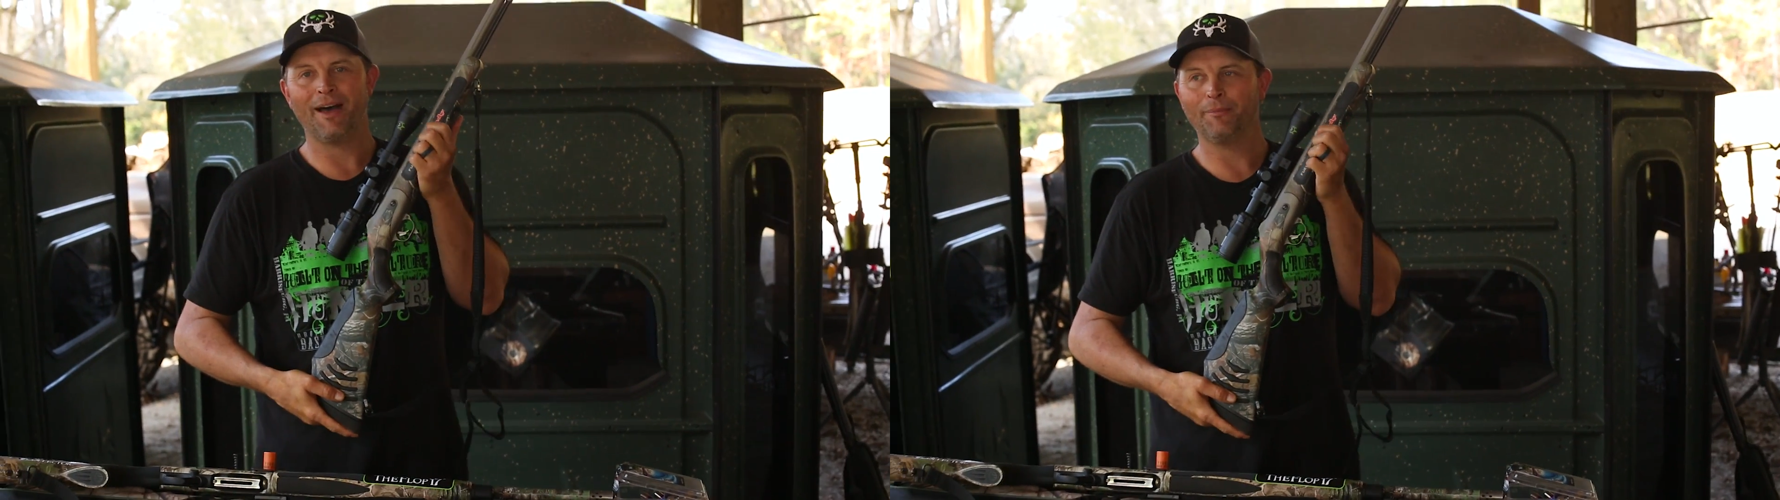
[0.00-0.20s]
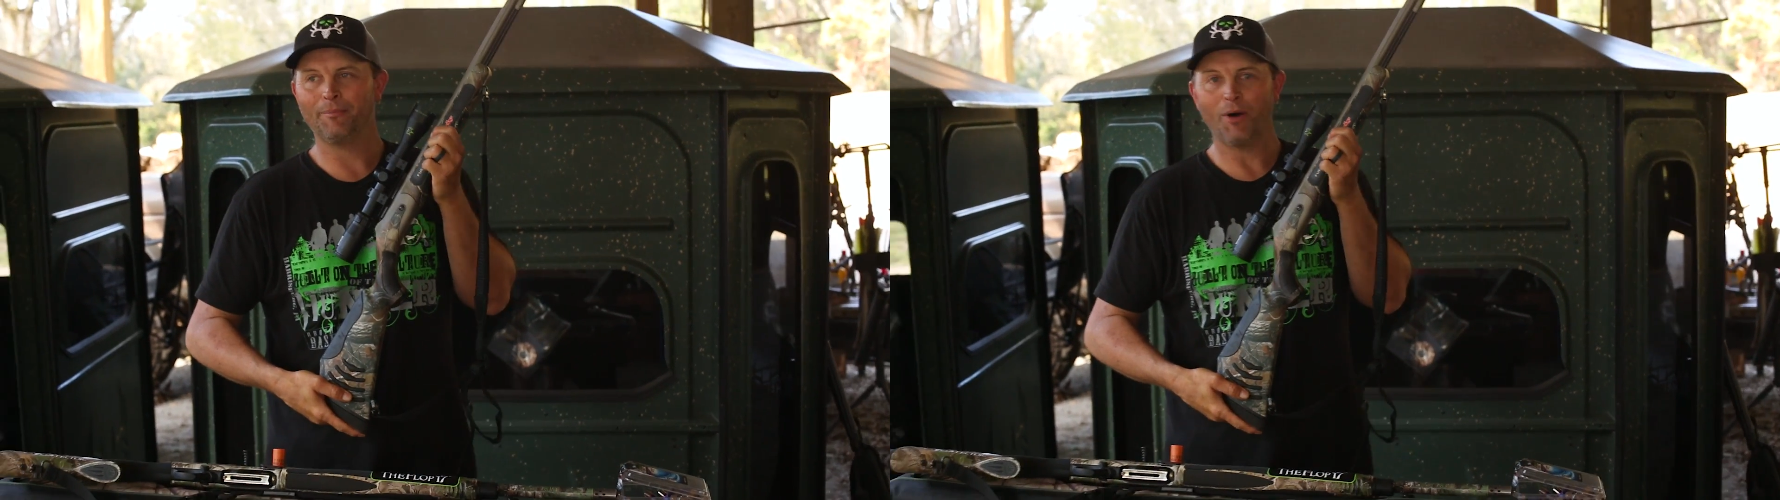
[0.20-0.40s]

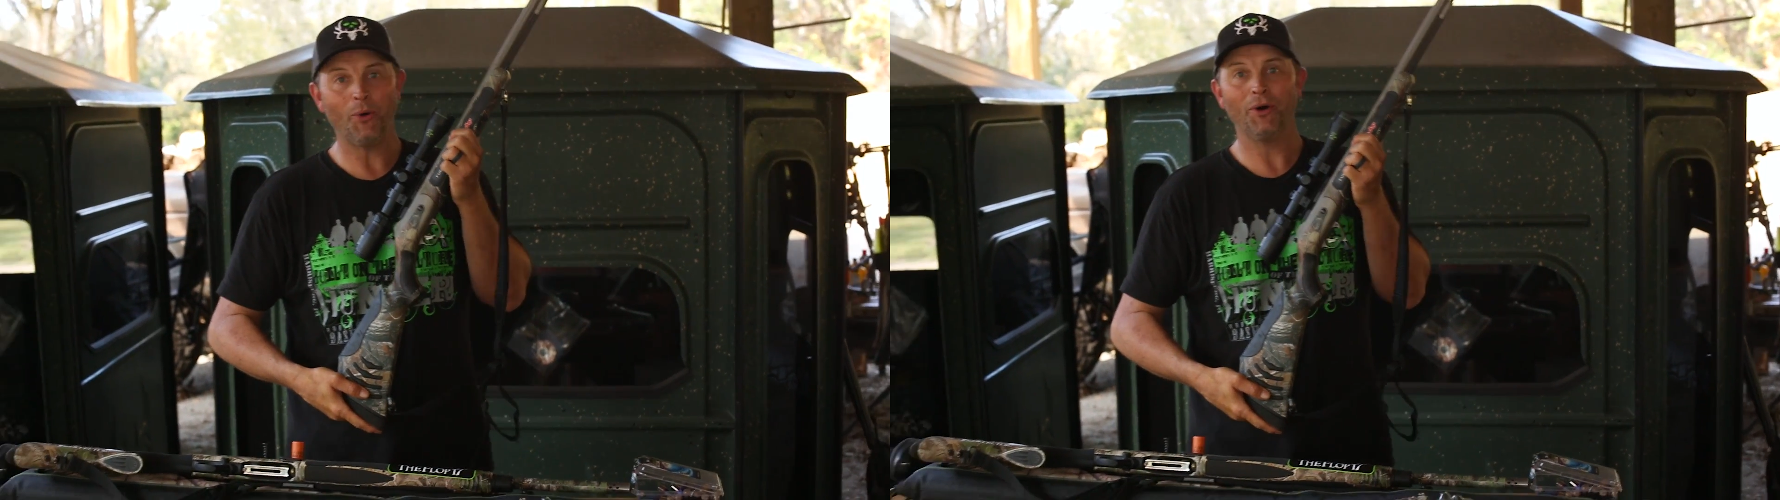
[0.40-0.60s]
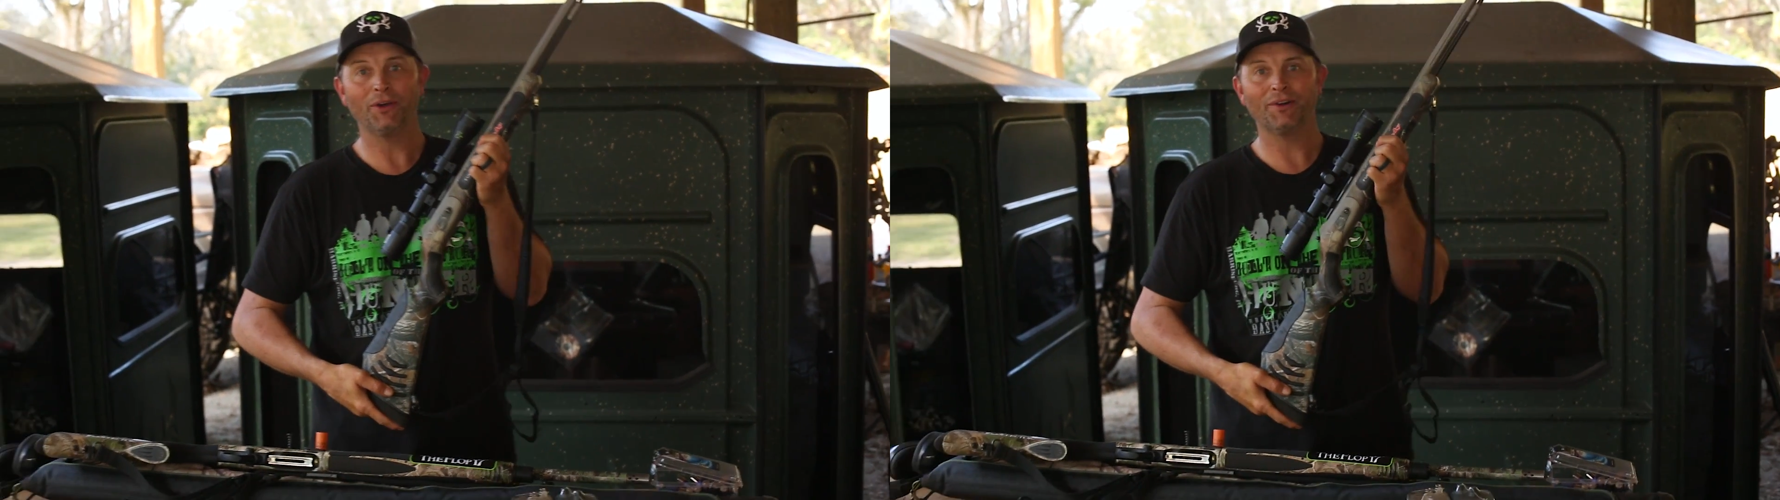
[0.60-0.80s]
I'm a
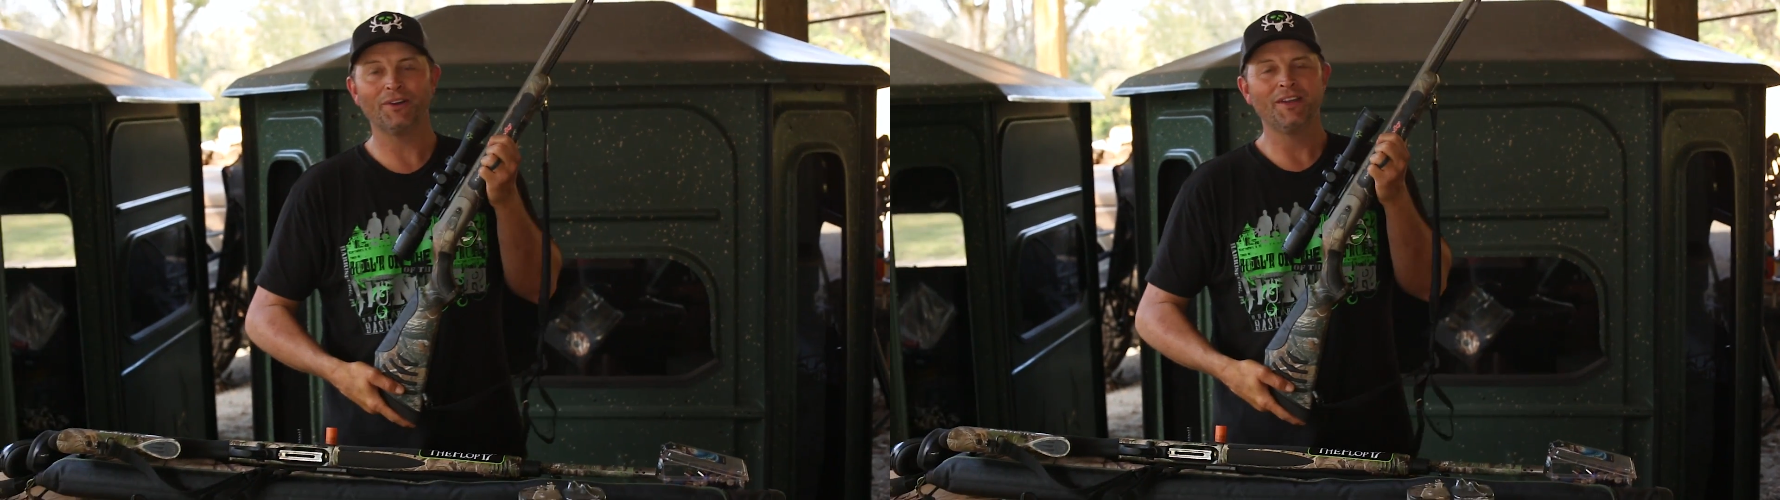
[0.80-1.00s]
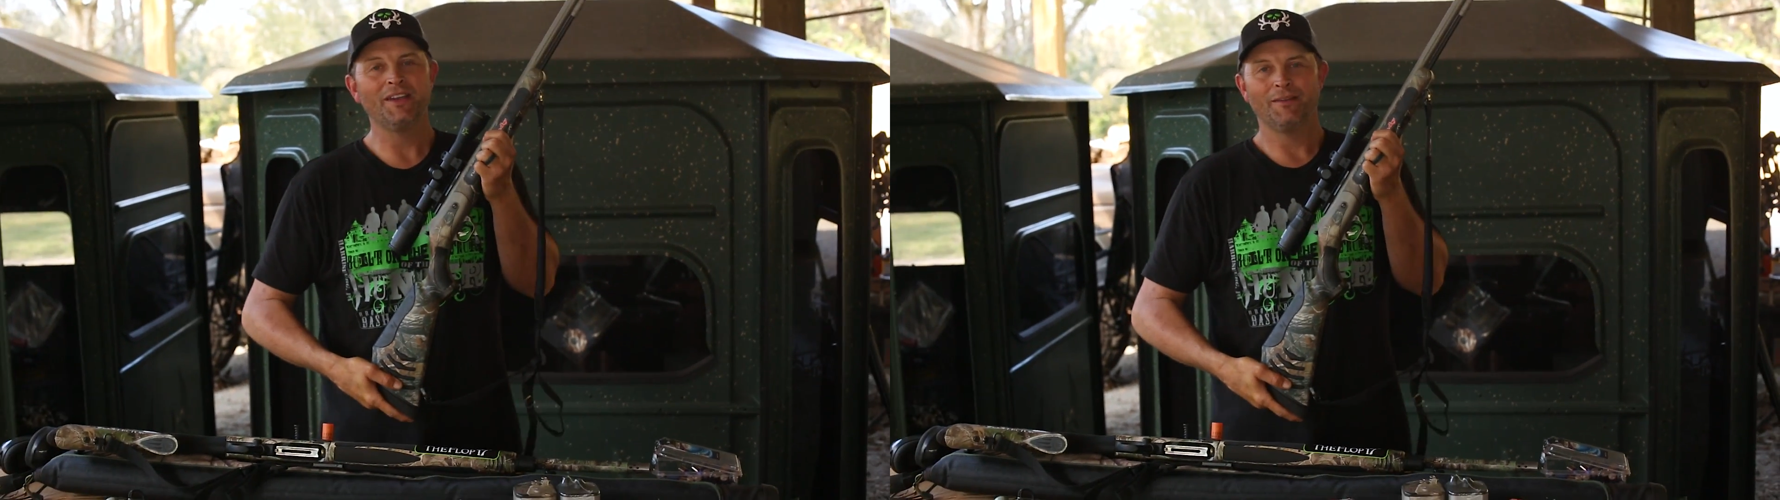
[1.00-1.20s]
bow hunter,
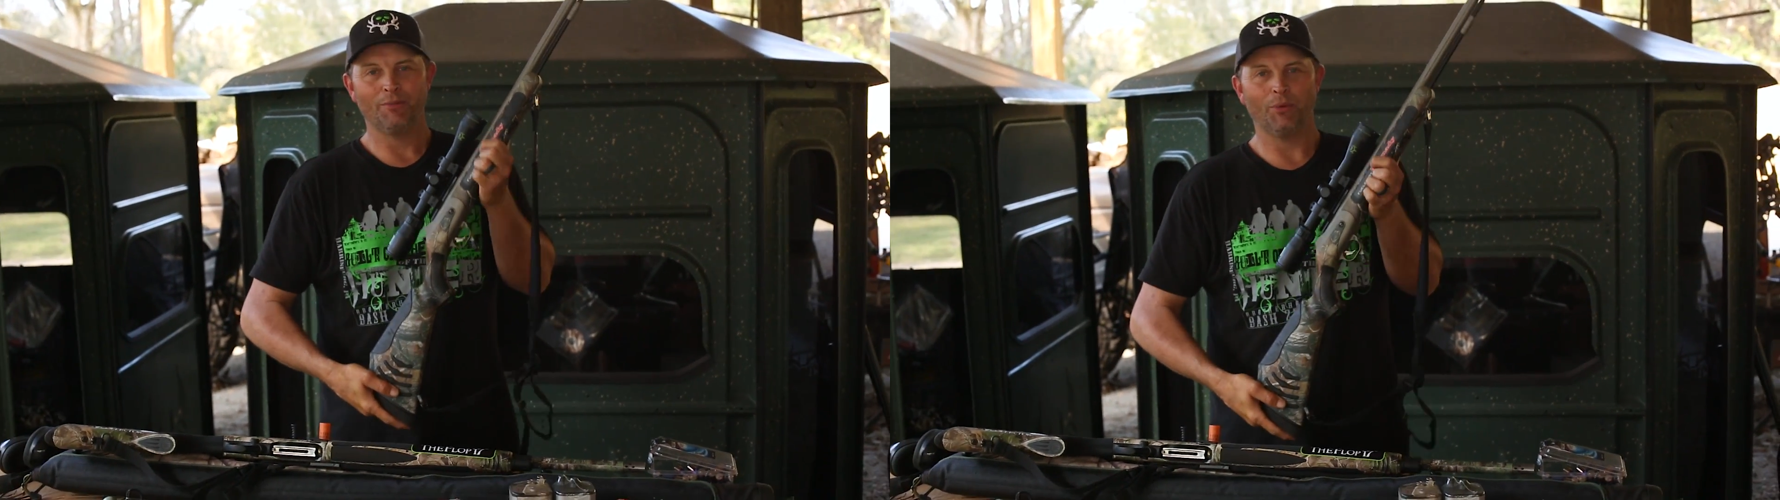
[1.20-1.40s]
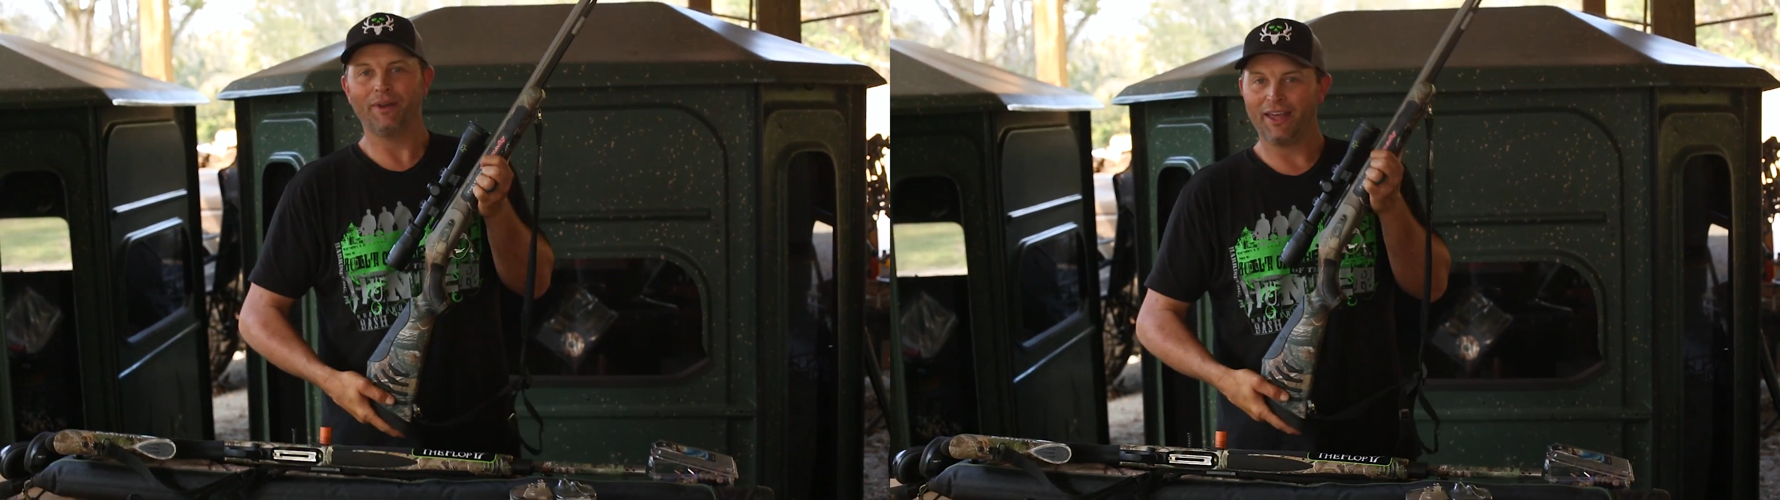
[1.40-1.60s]

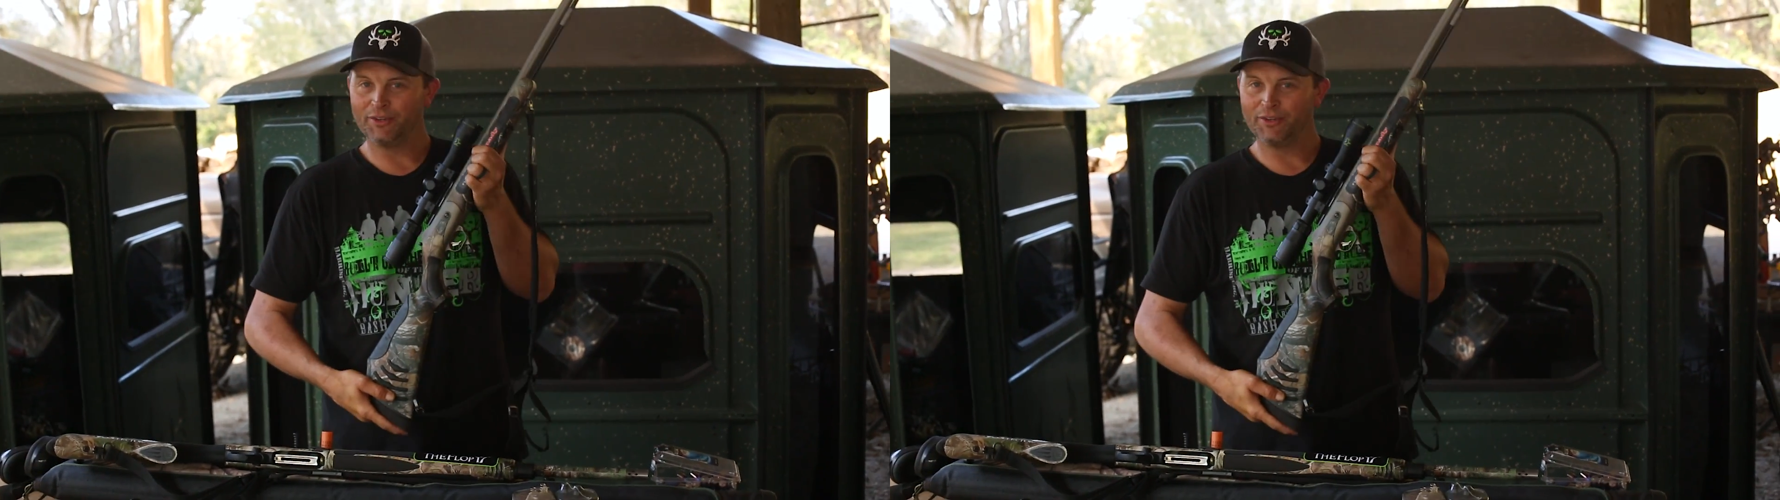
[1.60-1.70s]
but when I